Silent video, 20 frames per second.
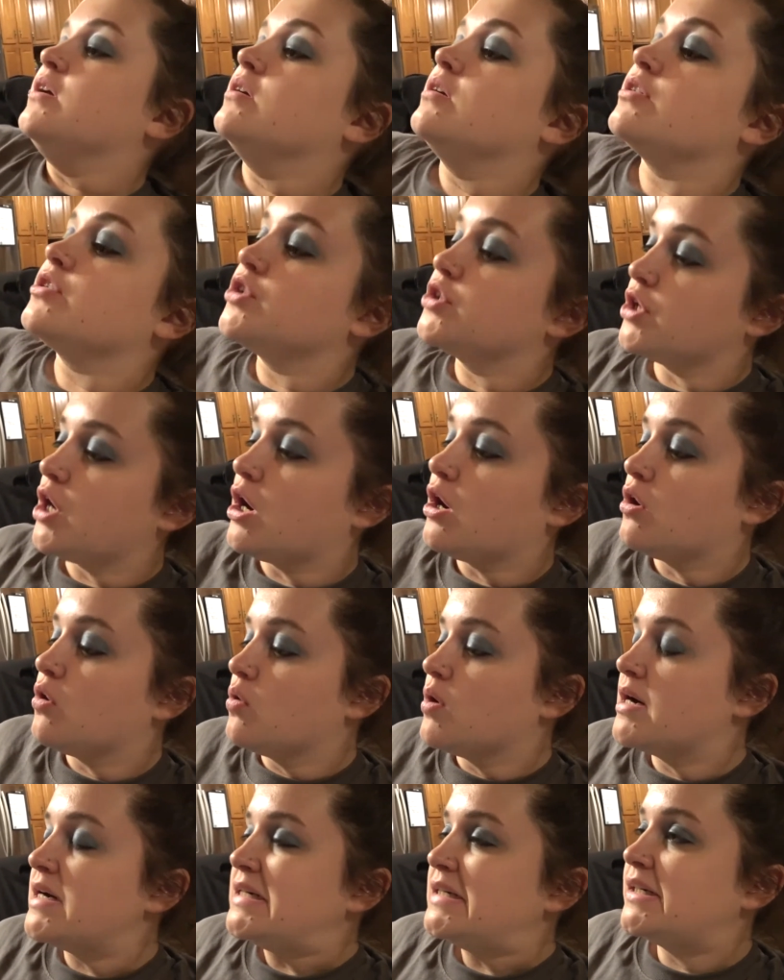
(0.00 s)

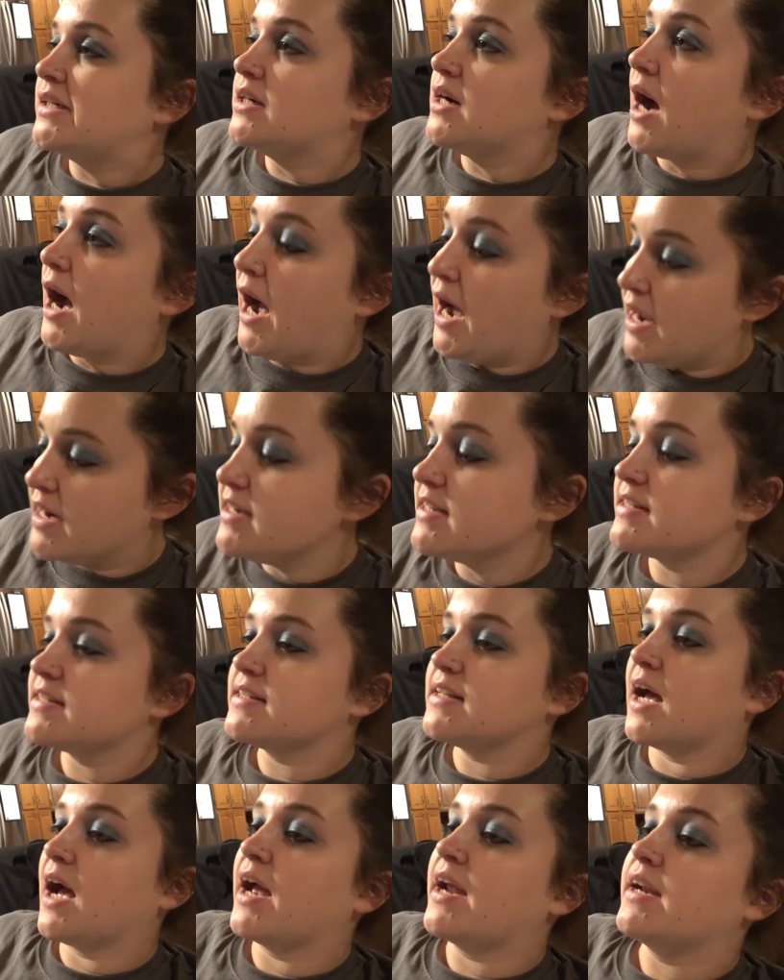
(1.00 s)
So I
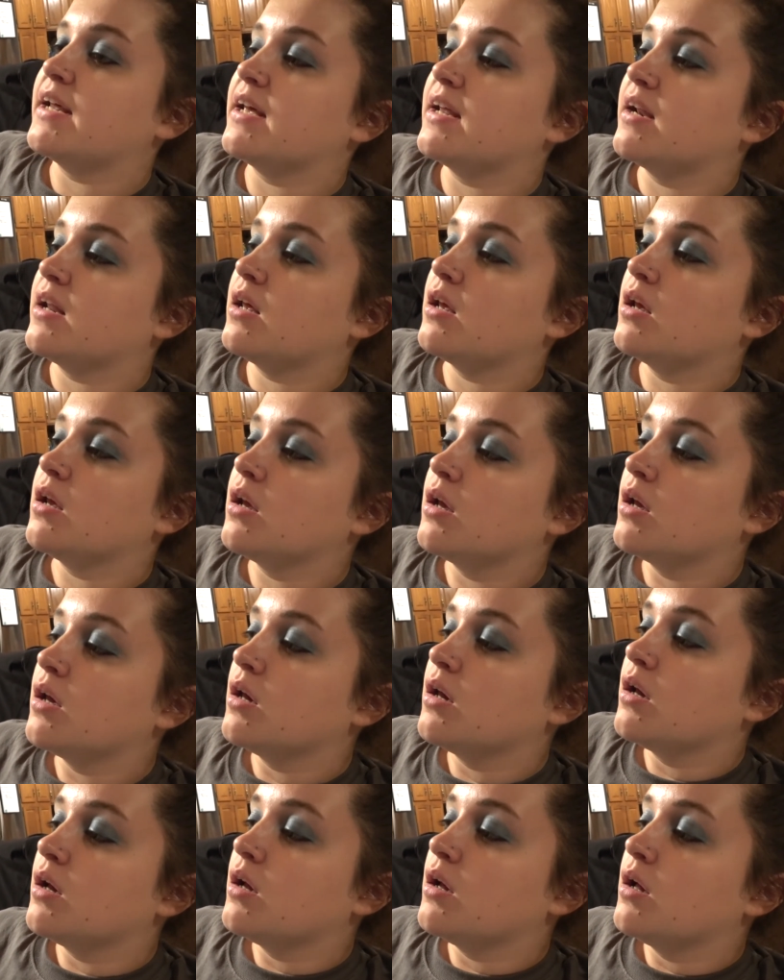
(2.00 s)
decided
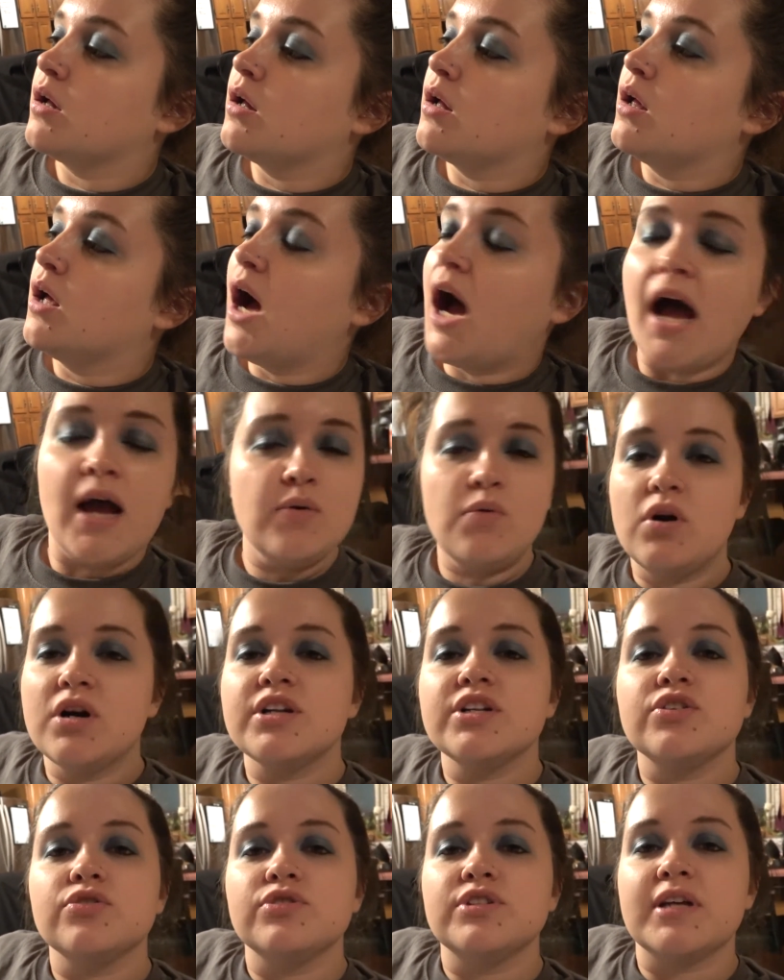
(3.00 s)
I want
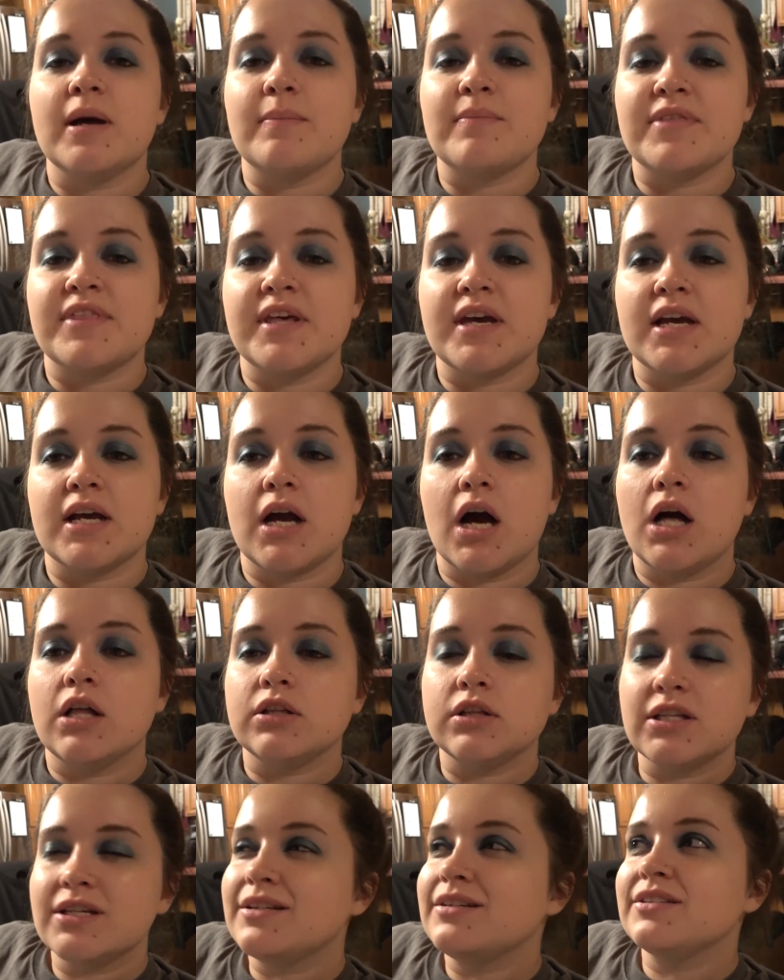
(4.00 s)
to do something a
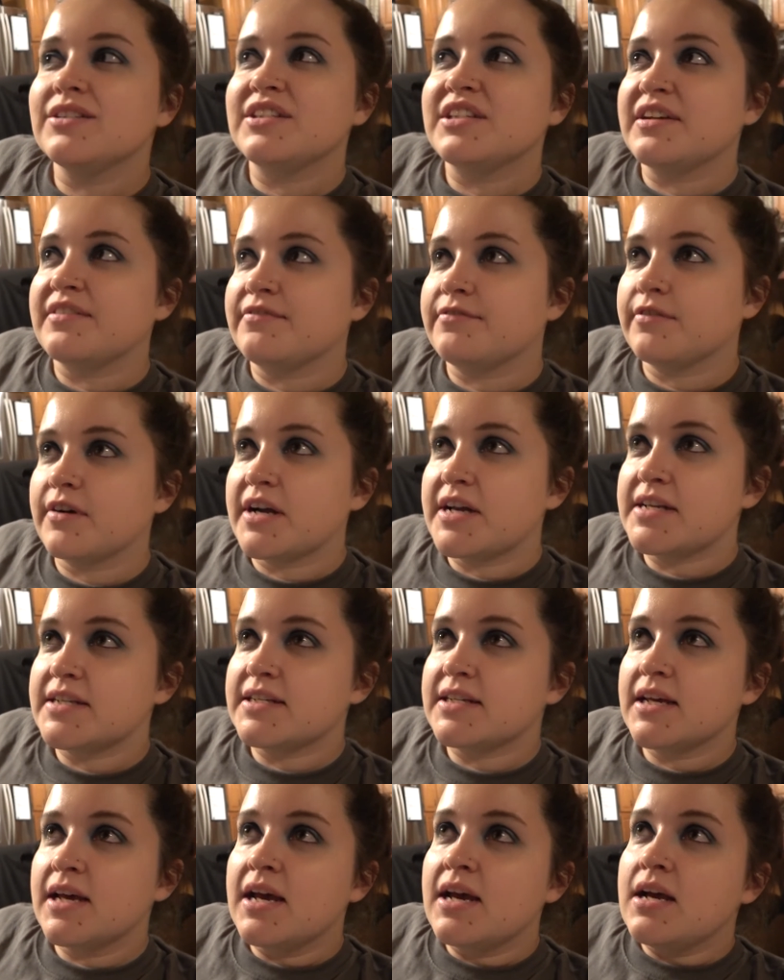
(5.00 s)
little
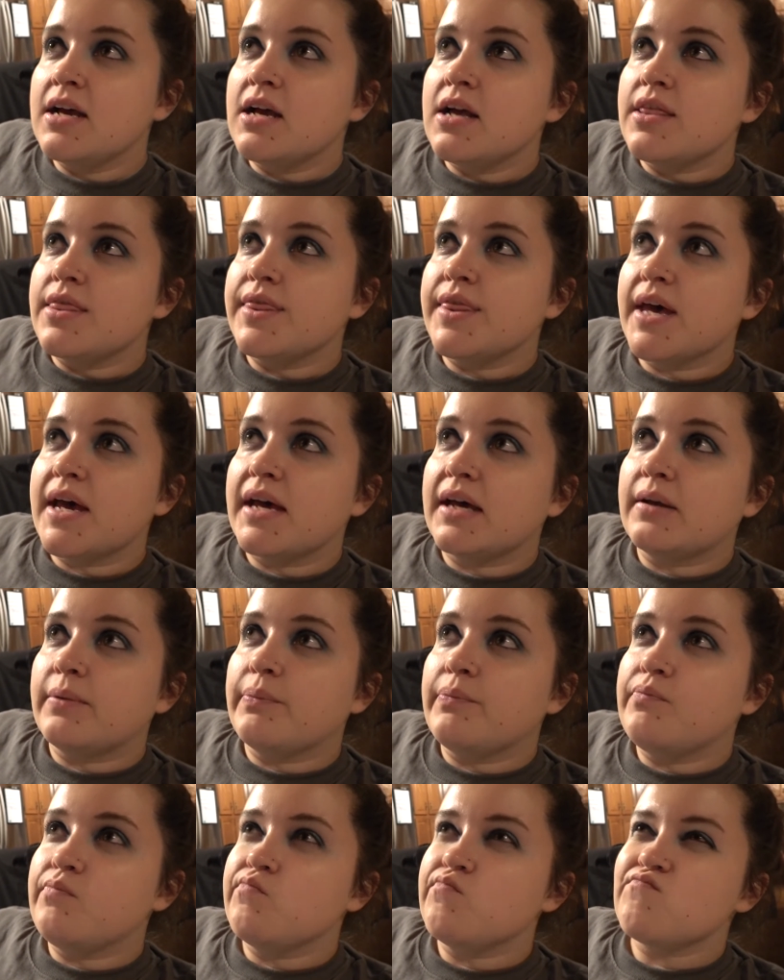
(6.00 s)
different
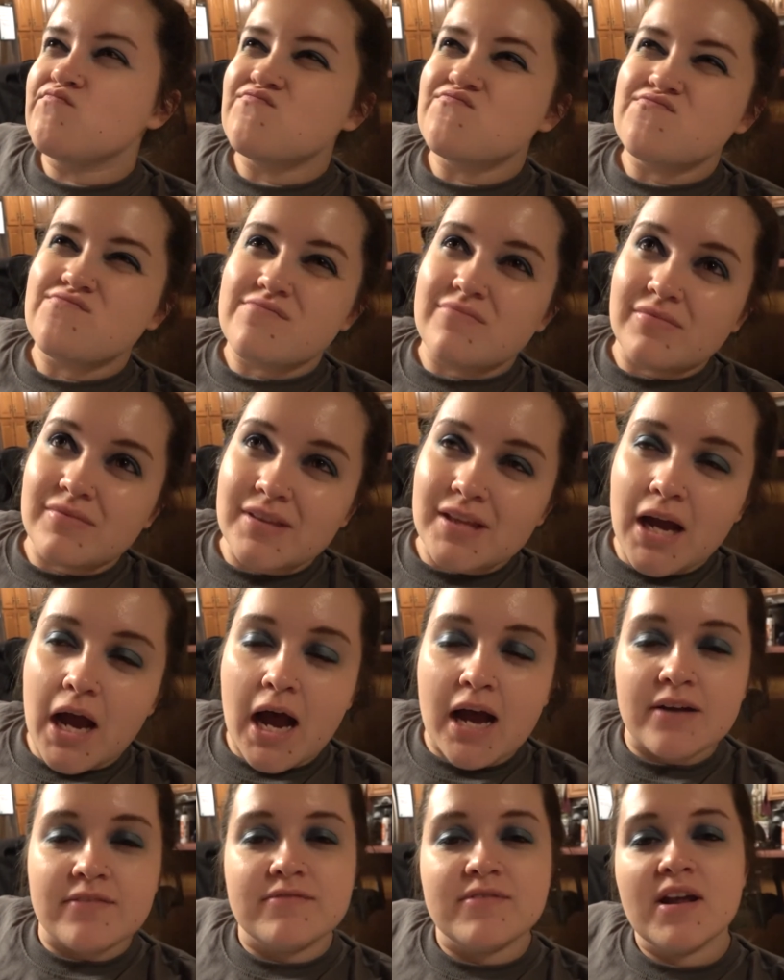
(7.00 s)
that
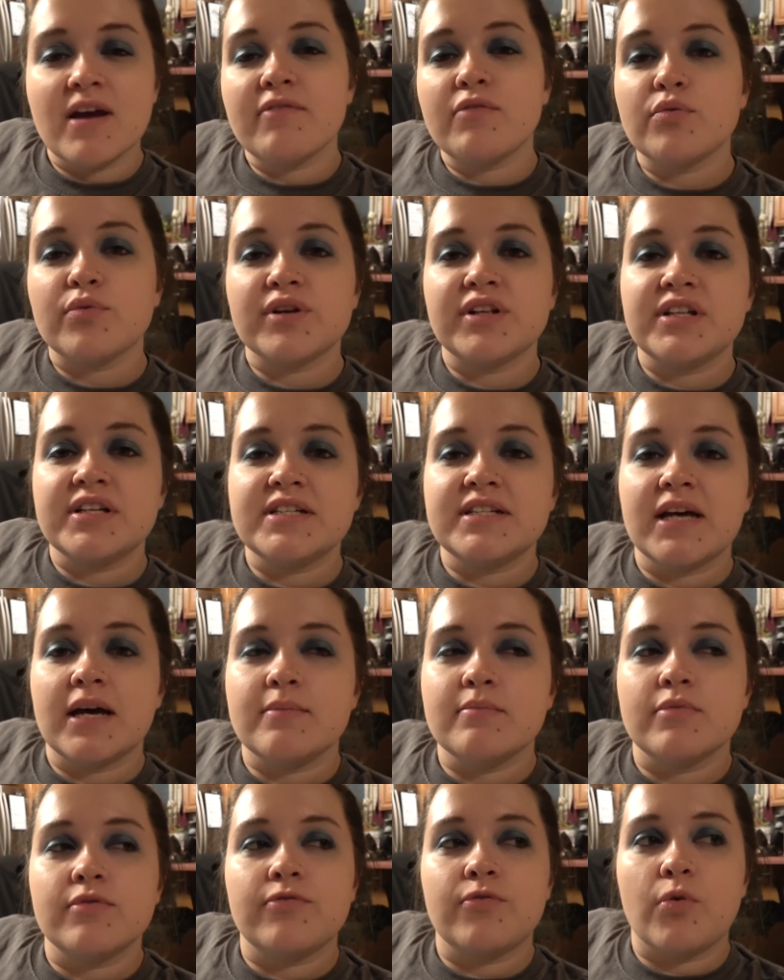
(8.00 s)
I've never really
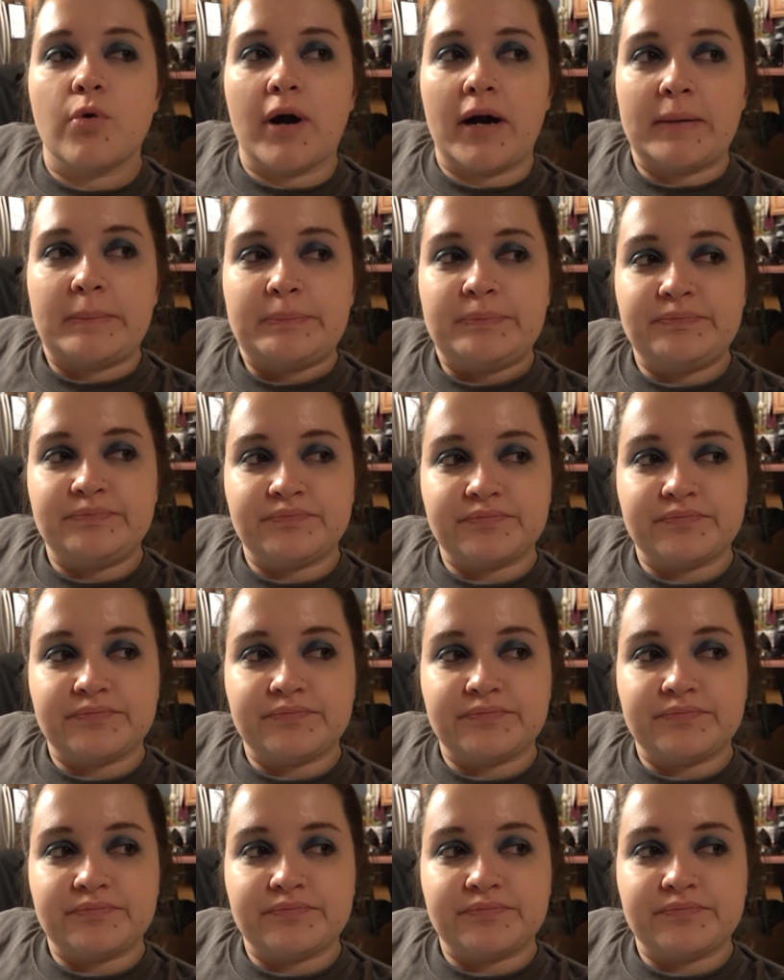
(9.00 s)
done before.